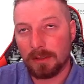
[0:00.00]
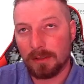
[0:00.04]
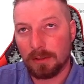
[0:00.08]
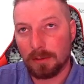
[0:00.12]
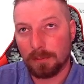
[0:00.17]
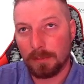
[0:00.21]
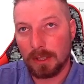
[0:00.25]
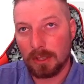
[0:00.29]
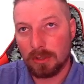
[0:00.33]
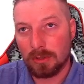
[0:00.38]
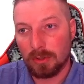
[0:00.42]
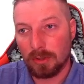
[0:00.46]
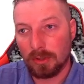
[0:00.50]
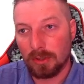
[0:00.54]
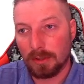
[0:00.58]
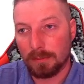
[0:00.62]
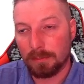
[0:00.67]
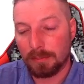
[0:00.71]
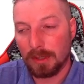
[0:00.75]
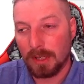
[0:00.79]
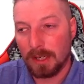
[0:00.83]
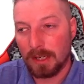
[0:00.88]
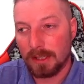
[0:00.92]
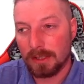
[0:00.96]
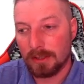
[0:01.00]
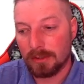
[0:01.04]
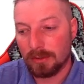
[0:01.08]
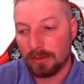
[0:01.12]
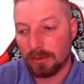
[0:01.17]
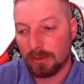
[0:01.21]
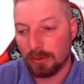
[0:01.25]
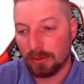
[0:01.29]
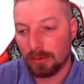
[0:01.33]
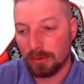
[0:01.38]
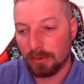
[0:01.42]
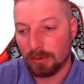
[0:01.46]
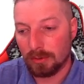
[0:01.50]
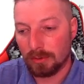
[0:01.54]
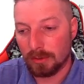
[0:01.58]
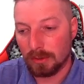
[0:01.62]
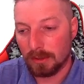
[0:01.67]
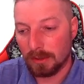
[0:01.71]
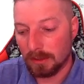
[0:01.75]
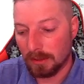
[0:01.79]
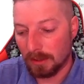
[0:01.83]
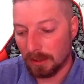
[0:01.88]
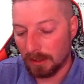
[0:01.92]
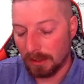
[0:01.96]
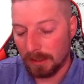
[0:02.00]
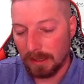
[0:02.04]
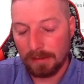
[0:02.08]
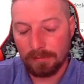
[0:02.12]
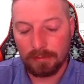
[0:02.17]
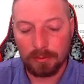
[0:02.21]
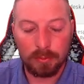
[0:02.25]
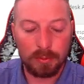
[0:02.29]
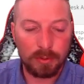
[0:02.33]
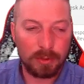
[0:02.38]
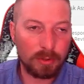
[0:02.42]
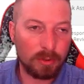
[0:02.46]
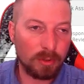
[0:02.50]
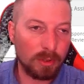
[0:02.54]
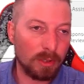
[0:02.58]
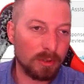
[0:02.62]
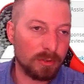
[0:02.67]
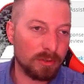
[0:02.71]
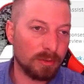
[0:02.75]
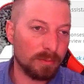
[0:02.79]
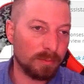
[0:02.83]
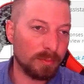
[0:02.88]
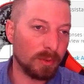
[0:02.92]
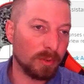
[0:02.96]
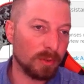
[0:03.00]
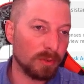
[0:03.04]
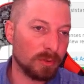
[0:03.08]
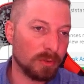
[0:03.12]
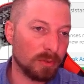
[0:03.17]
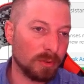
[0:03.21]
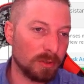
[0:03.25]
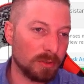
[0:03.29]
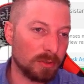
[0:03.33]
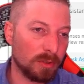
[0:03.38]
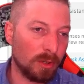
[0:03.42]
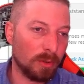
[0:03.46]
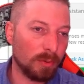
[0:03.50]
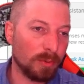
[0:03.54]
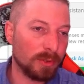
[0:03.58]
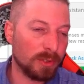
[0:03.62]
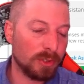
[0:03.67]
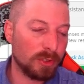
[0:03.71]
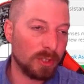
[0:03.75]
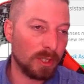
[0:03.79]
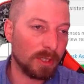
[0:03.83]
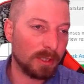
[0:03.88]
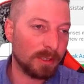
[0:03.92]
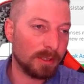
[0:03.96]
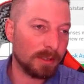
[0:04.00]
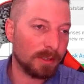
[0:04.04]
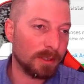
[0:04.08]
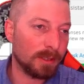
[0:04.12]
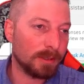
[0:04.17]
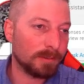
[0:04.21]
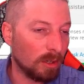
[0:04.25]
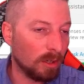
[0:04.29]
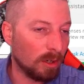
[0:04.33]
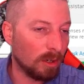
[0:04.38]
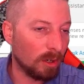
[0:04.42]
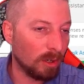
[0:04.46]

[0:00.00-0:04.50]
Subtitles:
to make sure it applies to everyone across the board, so it's always checking that.